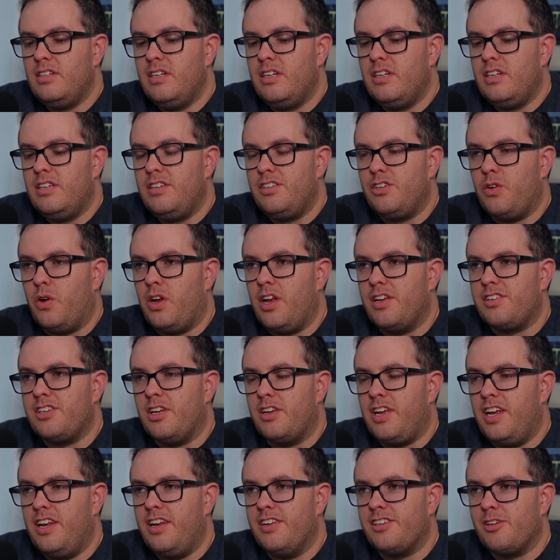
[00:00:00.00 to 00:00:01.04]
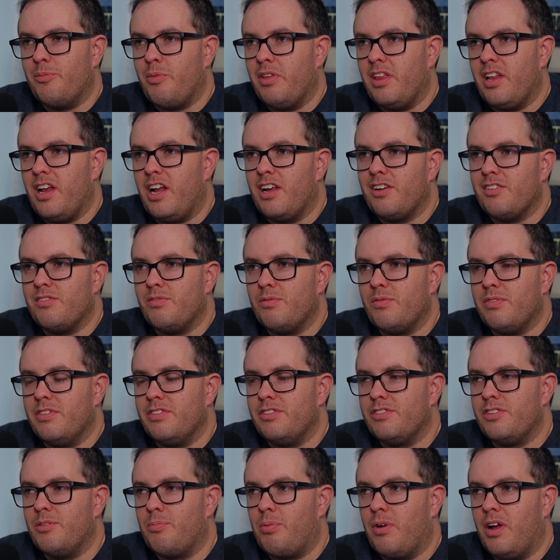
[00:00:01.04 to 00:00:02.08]
So he did something that I was
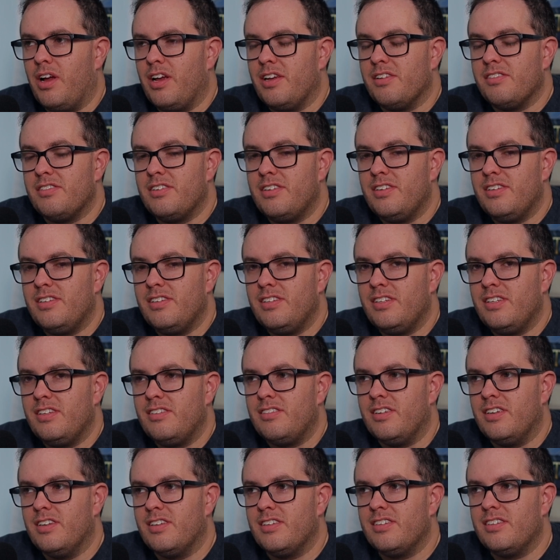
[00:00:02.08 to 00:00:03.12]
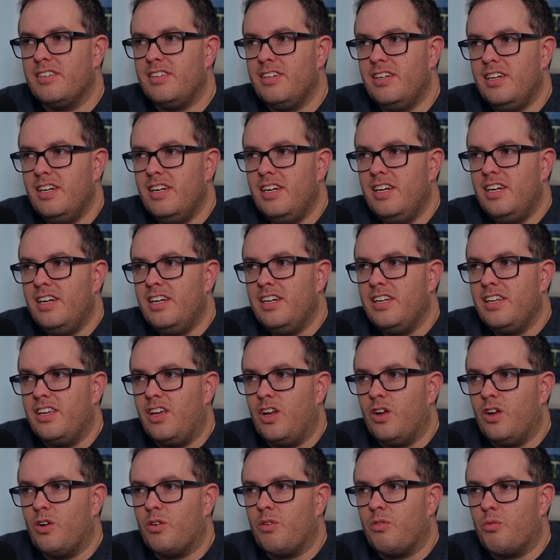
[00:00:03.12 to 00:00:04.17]
surprised, since,
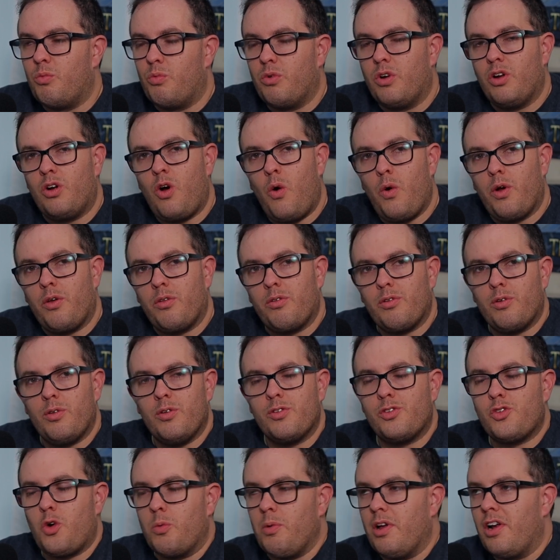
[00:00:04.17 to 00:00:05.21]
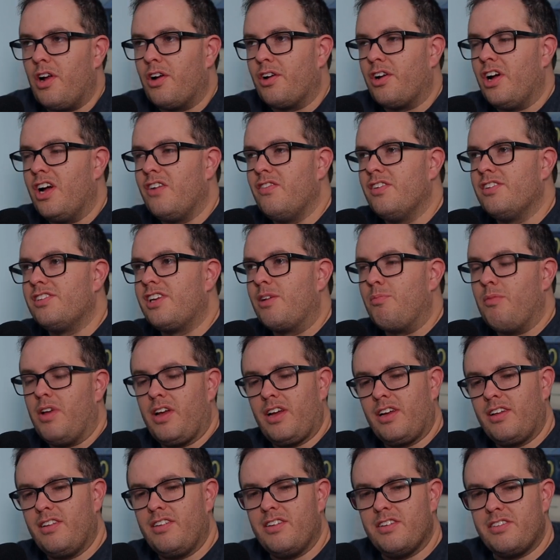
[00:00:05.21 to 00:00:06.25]
going through the Stormlight Archive, it seemed
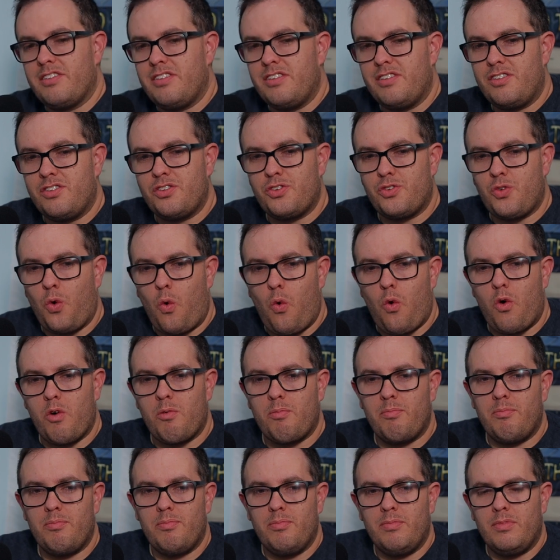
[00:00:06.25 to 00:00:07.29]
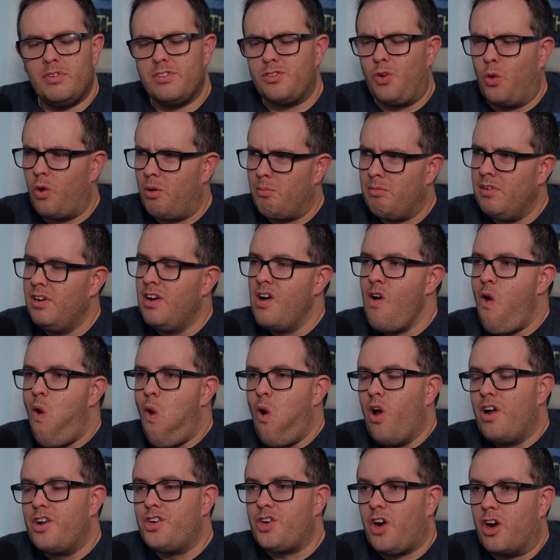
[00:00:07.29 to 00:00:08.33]
like just
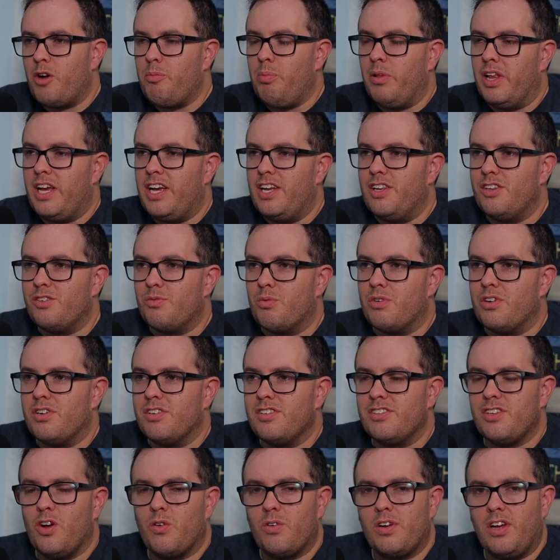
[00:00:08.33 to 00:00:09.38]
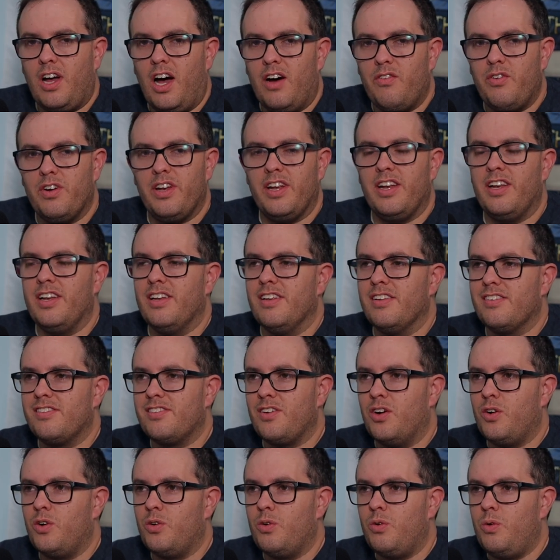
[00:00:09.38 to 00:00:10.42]
shard blades were so coveted and
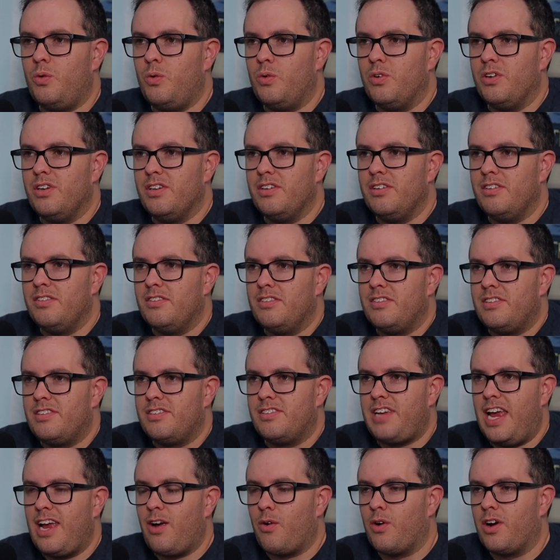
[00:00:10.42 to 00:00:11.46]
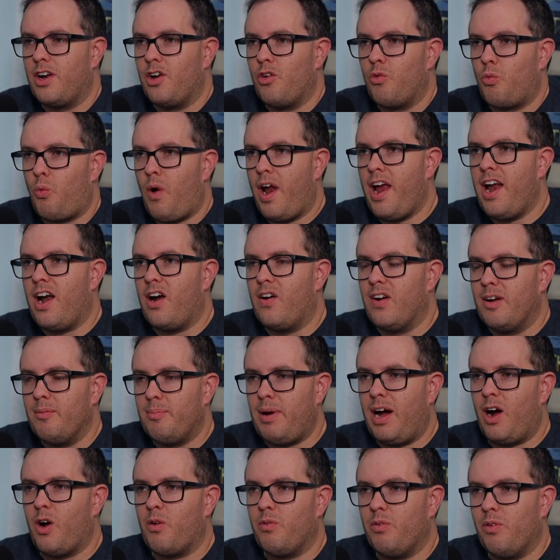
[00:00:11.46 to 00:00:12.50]
so sacred and rare and
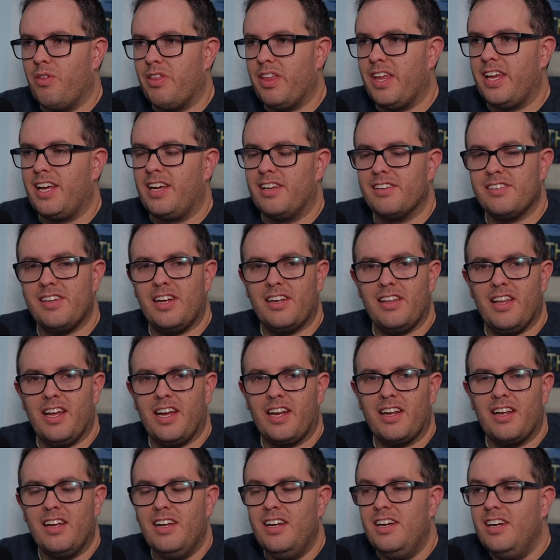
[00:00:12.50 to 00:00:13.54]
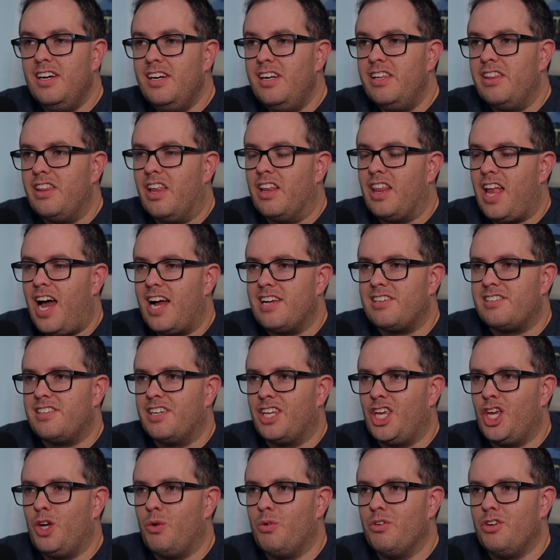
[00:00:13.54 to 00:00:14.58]
powerful things that, like, the last thing
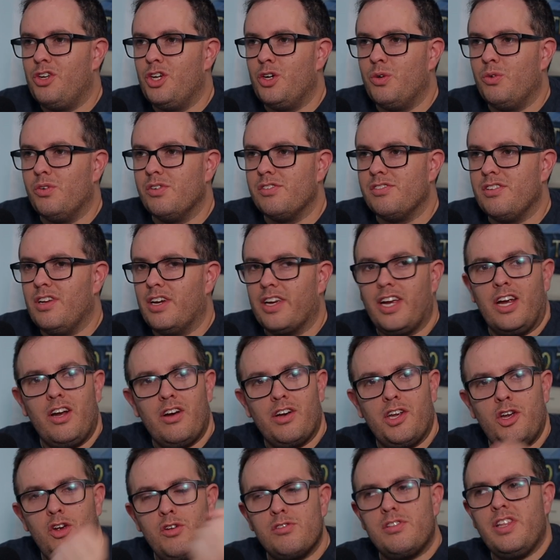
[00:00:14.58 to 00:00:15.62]
you would do is like, here, use